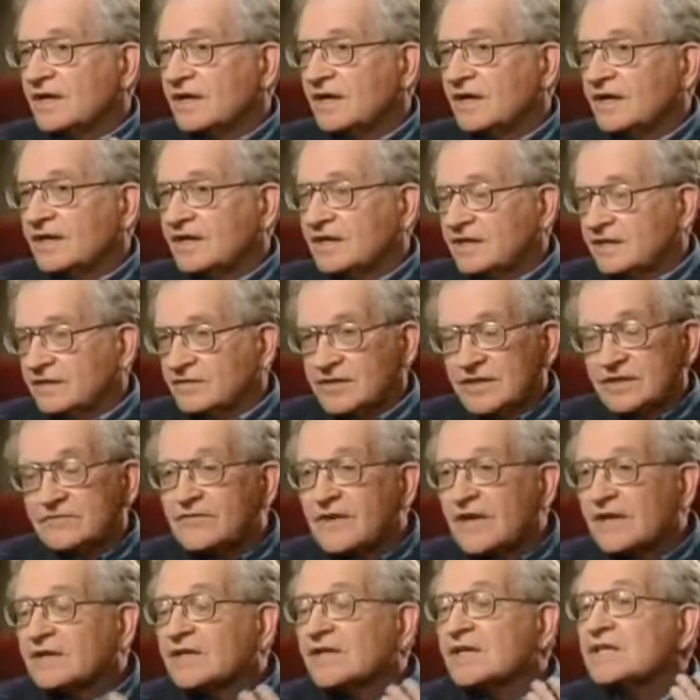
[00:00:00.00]
Uh,
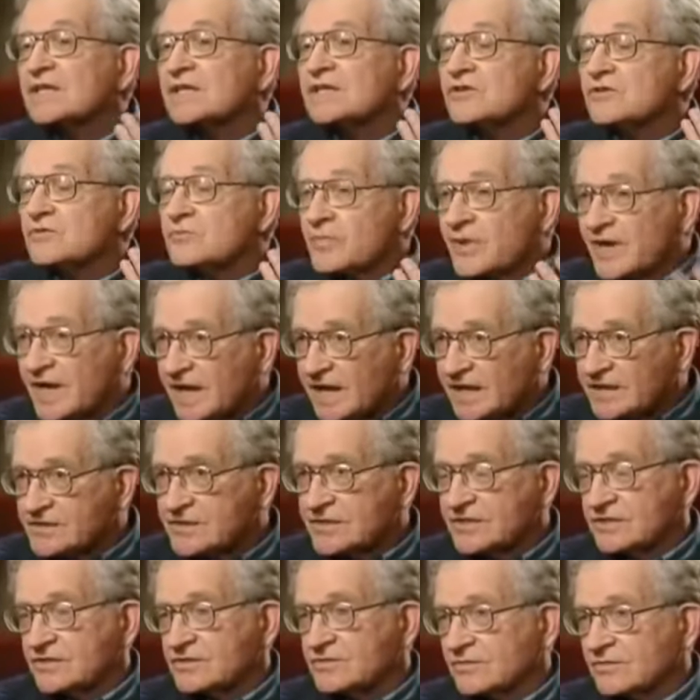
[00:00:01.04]
in fact, continued
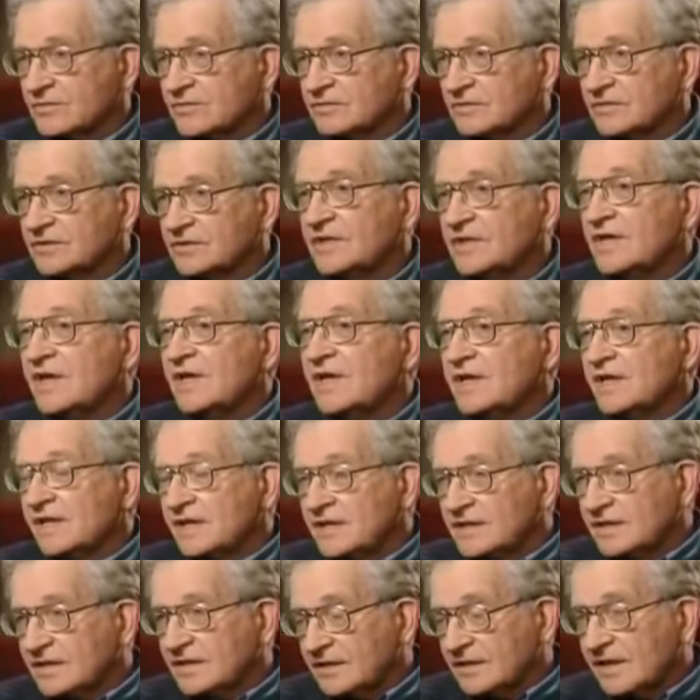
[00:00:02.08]
past his rule.
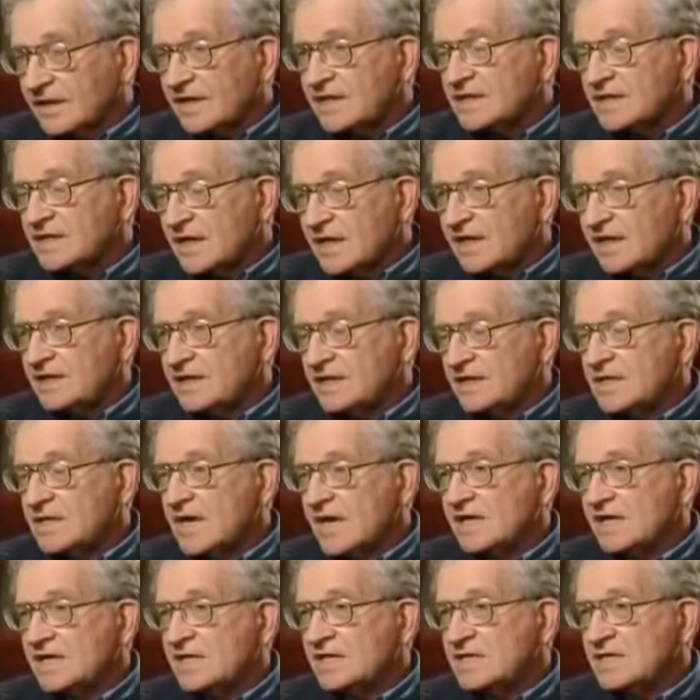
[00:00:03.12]
In late
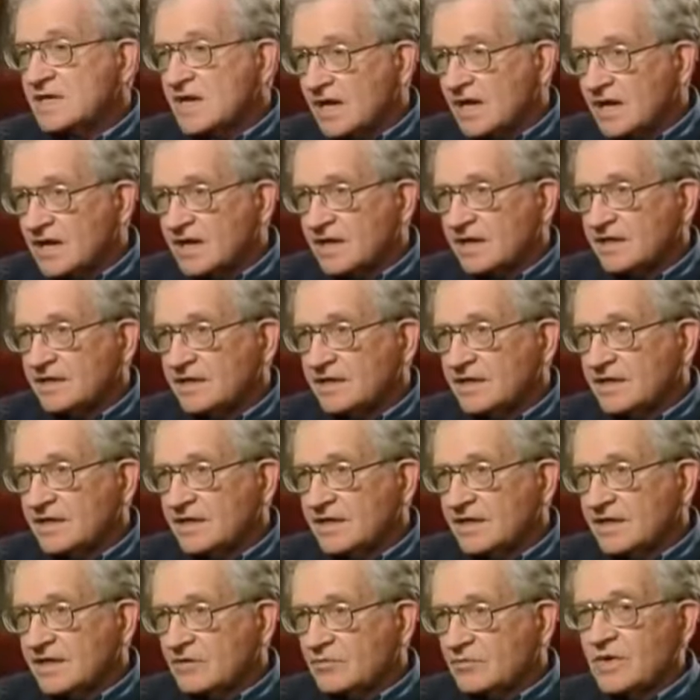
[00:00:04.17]
1999,
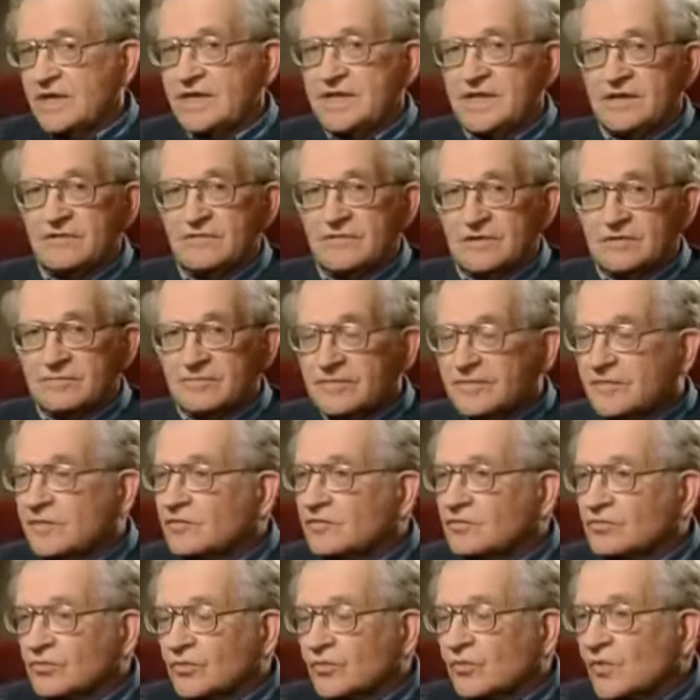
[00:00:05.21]
when they were
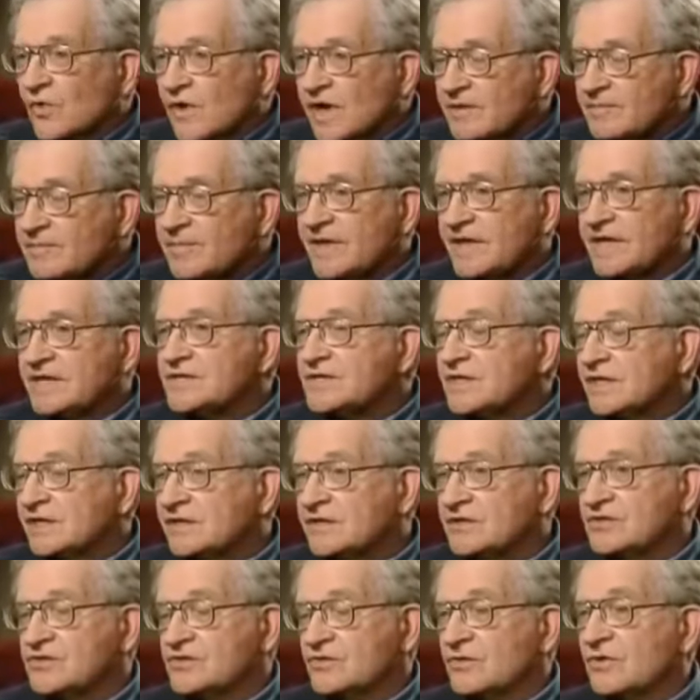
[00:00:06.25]

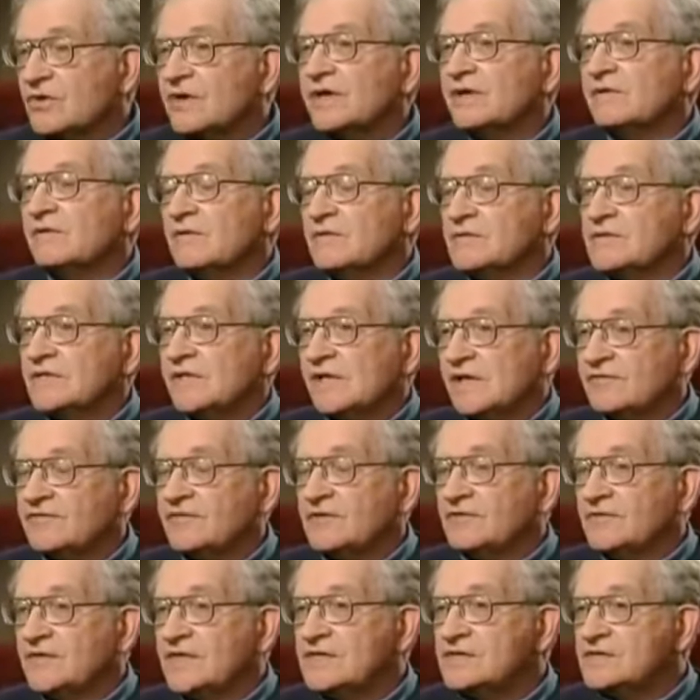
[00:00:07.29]
rampaging and destroying what was
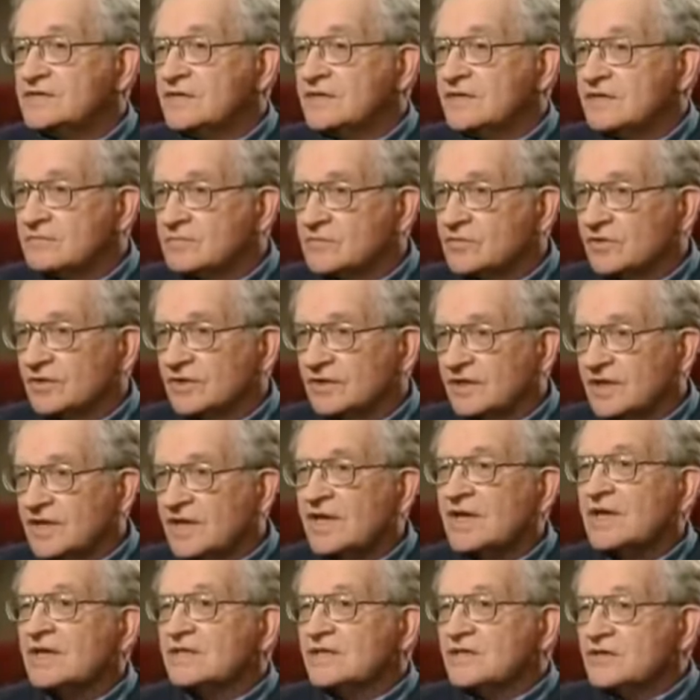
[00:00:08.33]
left of East Timor,
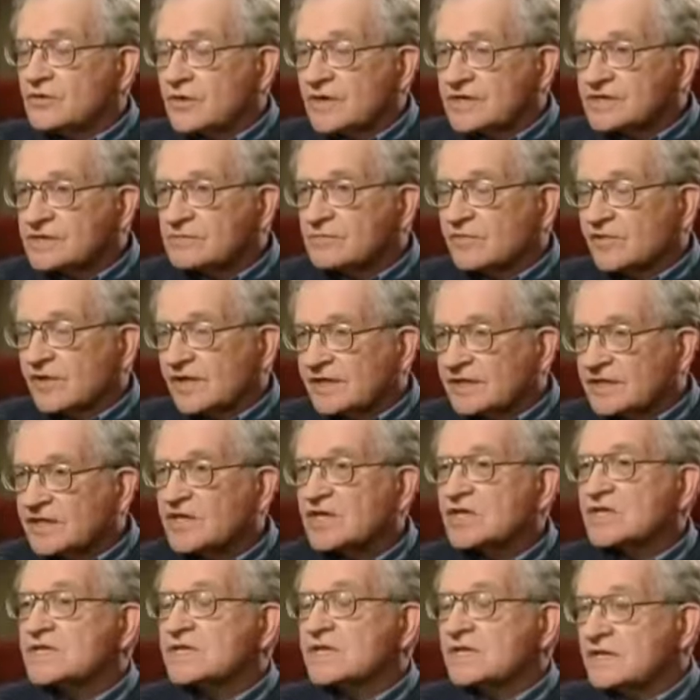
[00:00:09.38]
the U.S. and
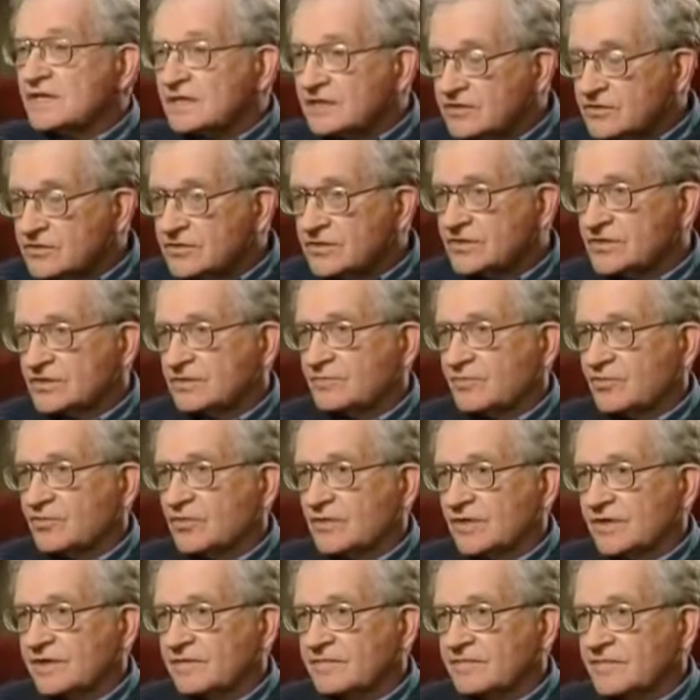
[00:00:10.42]
Britain continued to
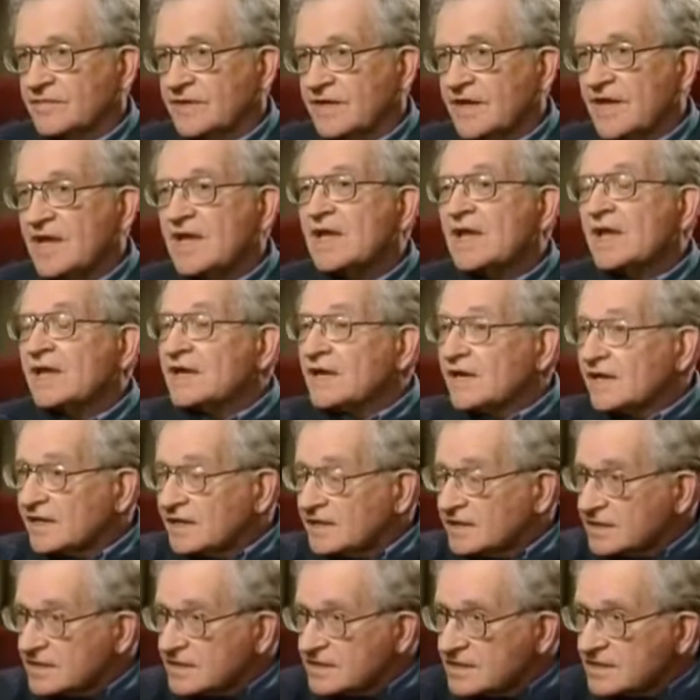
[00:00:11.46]
support him, and
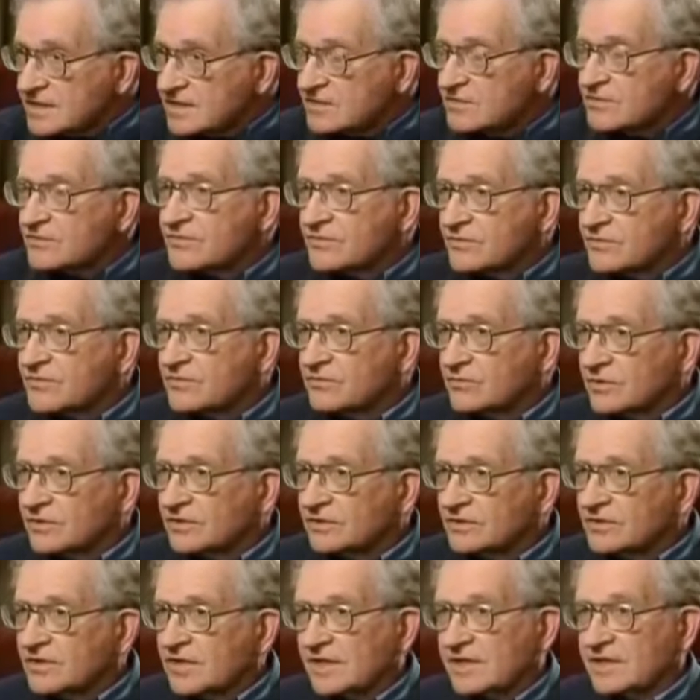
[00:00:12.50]
I can continue through the
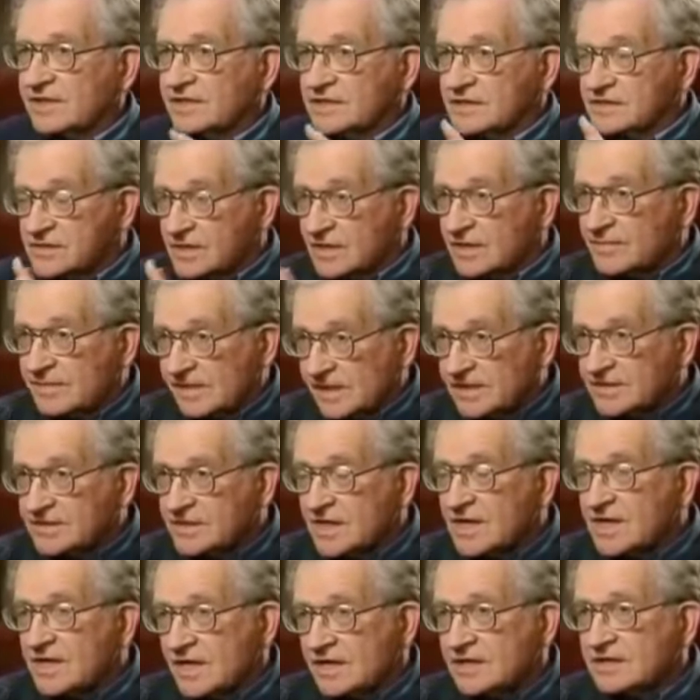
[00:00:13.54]
world like this. Well, I mean,
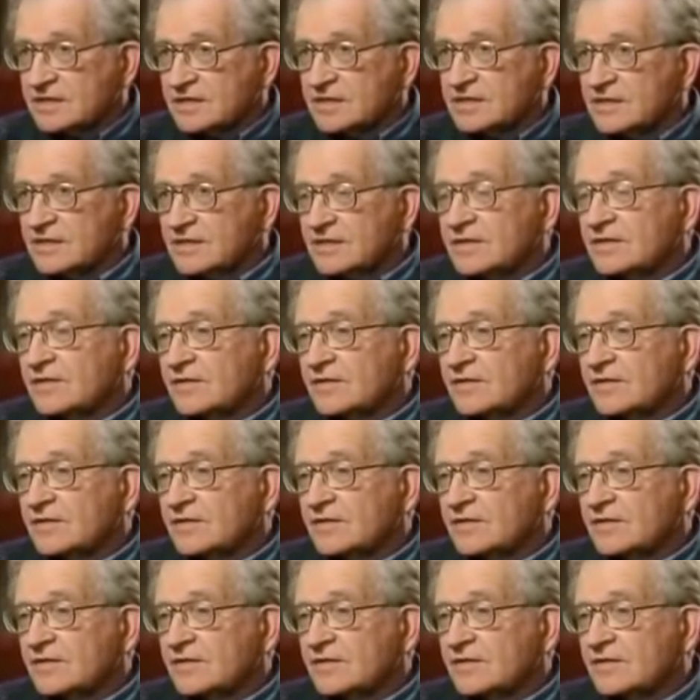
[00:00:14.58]
look, Kaplan,